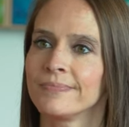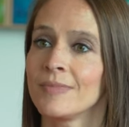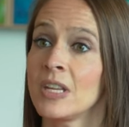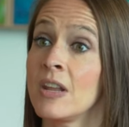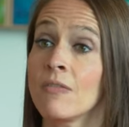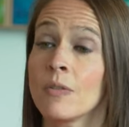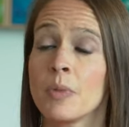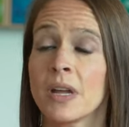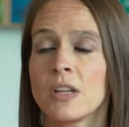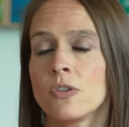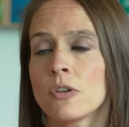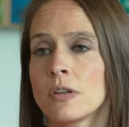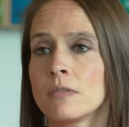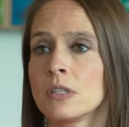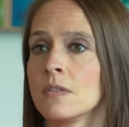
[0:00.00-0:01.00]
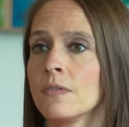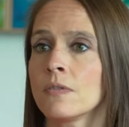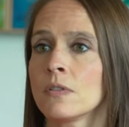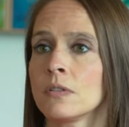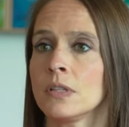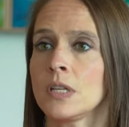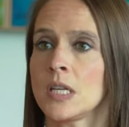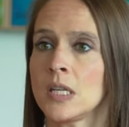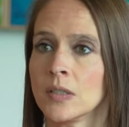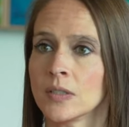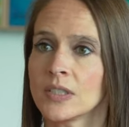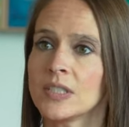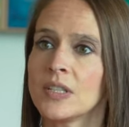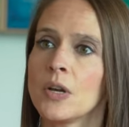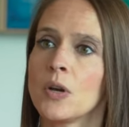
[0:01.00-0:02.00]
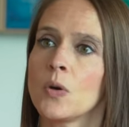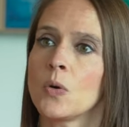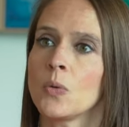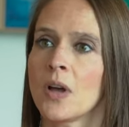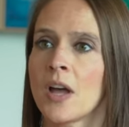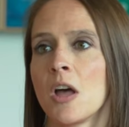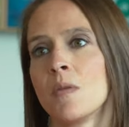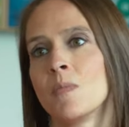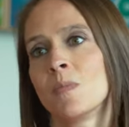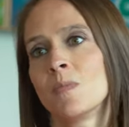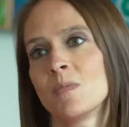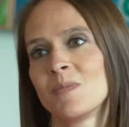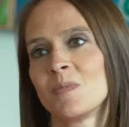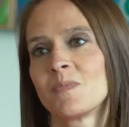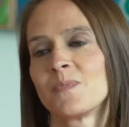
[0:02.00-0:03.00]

and everybody grieves differently. So um, mm-hmm.